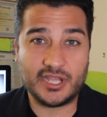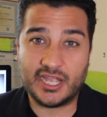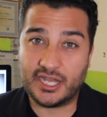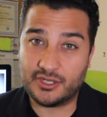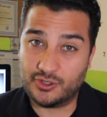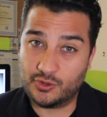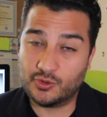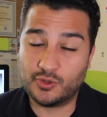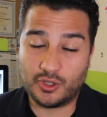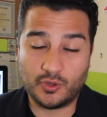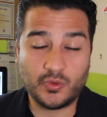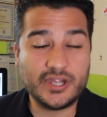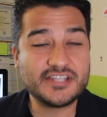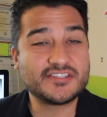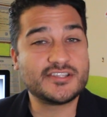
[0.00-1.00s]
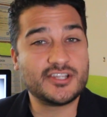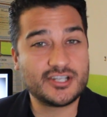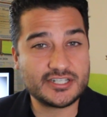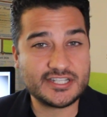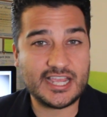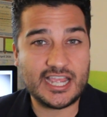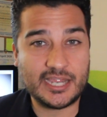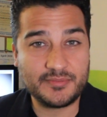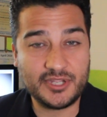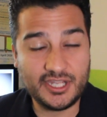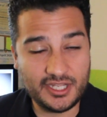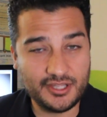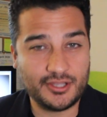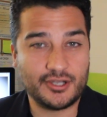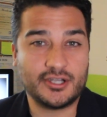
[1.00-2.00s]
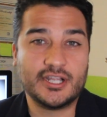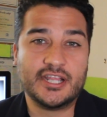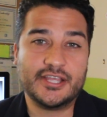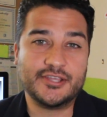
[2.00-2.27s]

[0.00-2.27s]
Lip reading: and you don't waste their time either.